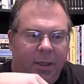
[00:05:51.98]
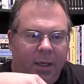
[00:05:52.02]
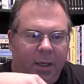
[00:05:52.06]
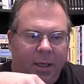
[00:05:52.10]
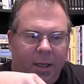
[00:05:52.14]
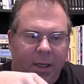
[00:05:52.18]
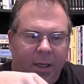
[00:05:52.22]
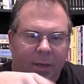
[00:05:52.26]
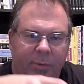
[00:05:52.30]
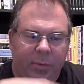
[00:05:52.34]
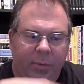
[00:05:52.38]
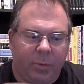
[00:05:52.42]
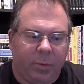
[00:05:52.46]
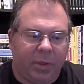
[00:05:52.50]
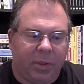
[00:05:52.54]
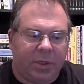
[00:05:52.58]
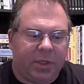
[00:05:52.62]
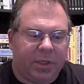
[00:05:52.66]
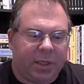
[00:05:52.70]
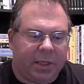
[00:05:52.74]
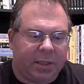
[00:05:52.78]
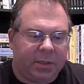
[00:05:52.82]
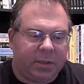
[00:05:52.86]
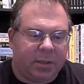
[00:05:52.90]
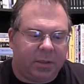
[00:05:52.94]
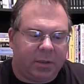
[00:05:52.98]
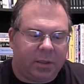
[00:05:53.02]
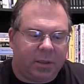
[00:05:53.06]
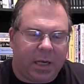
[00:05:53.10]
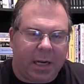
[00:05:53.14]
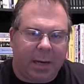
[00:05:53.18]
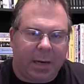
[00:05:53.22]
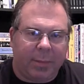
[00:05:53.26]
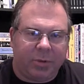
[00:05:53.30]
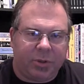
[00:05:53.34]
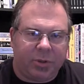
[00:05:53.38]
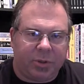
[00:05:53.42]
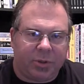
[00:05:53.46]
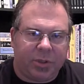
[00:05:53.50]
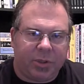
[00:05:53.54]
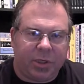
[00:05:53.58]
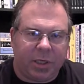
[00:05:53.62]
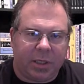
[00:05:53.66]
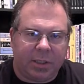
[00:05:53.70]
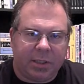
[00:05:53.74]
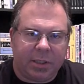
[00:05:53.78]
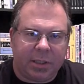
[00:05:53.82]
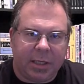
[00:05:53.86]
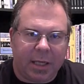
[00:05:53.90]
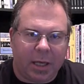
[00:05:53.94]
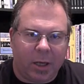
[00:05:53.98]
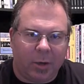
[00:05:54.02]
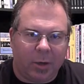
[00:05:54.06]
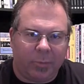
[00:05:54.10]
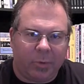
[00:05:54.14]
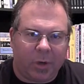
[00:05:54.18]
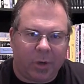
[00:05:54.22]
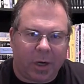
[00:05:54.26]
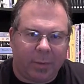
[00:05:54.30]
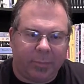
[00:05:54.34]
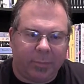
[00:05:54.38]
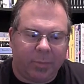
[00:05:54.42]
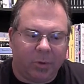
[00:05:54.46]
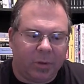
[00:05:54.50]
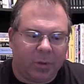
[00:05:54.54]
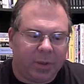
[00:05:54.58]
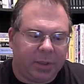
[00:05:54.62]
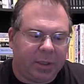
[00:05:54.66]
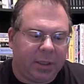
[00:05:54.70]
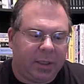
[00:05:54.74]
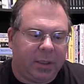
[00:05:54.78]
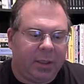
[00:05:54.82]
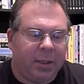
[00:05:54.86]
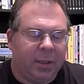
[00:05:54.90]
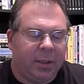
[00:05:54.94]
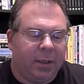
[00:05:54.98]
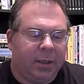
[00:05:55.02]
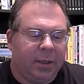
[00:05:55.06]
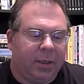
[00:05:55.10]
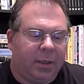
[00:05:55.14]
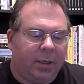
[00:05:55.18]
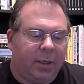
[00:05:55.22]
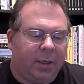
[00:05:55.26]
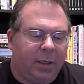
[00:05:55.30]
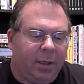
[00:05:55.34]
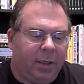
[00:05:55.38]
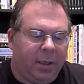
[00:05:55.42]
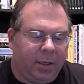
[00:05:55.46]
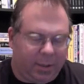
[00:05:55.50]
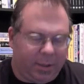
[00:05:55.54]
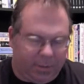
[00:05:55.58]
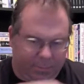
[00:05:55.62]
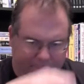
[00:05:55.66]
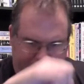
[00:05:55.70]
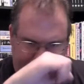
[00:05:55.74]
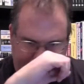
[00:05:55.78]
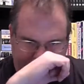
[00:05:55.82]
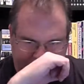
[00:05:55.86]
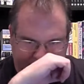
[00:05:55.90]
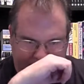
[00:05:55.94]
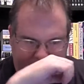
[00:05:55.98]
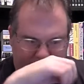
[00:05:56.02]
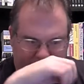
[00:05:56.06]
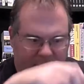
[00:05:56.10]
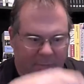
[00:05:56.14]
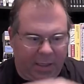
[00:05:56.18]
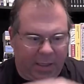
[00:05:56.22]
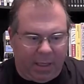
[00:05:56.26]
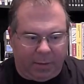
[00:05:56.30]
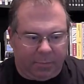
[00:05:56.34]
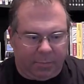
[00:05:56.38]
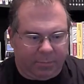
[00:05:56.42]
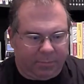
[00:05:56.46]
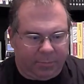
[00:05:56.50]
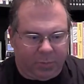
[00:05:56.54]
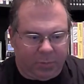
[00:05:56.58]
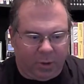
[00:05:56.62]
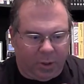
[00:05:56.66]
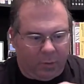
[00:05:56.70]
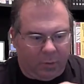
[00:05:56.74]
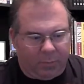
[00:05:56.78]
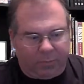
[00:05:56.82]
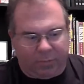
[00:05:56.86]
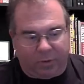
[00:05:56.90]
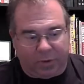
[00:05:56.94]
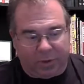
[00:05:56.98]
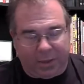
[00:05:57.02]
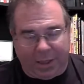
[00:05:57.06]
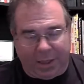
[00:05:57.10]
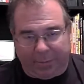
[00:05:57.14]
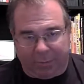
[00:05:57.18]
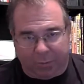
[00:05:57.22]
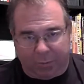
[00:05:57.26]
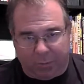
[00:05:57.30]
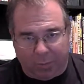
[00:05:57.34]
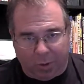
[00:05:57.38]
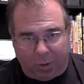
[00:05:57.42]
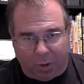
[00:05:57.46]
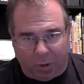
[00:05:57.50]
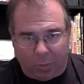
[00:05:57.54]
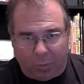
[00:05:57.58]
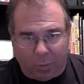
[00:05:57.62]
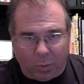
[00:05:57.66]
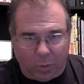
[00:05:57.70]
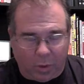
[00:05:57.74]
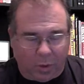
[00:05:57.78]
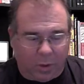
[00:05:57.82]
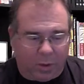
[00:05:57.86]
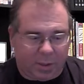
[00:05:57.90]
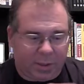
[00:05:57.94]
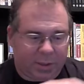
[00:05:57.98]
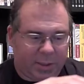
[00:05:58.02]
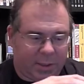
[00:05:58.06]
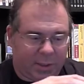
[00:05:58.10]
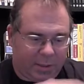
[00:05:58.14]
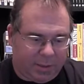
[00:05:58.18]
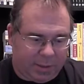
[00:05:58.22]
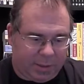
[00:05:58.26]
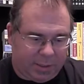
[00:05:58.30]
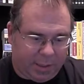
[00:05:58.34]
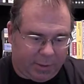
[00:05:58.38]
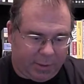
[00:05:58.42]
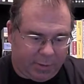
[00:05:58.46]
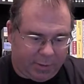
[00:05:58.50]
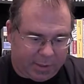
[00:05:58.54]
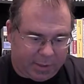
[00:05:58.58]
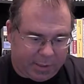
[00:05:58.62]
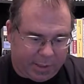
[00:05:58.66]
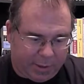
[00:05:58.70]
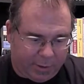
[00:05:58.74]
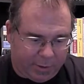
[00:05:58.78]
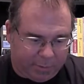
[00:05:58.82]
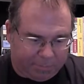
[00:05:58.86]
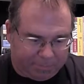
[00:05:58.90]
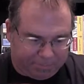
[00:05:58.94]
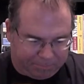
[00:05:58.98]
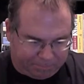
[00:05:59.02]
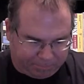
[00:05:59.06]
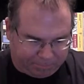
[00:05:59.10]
and we want to test that the aperture shuts down properly, and that, you know, for example, bulb works, etc., etc.